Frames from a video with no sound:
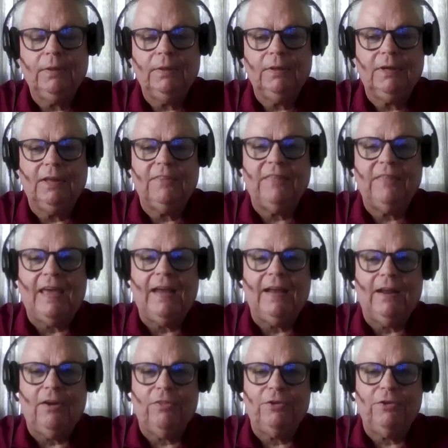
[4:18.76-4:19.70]
cut that
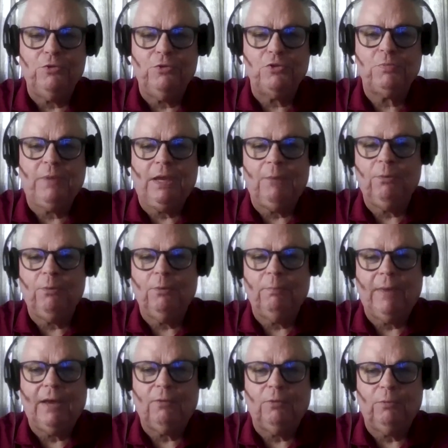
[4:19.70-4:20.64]
out of the newspaper
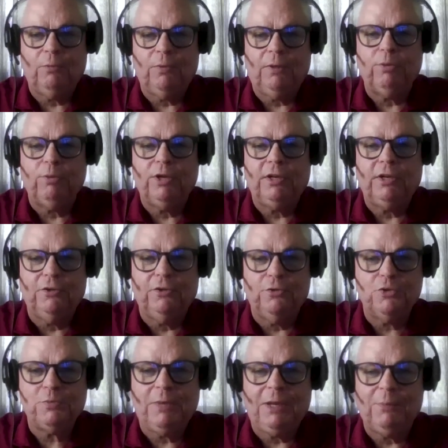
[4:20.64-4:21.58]
back when we printed
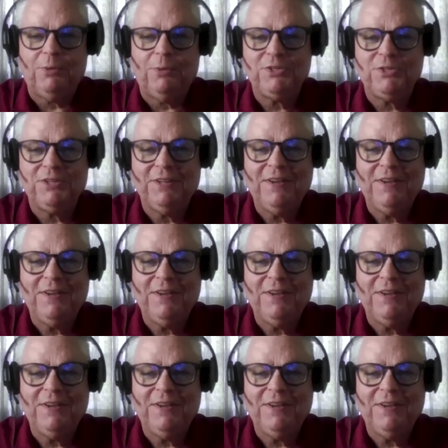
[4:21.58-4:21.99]
newspapers.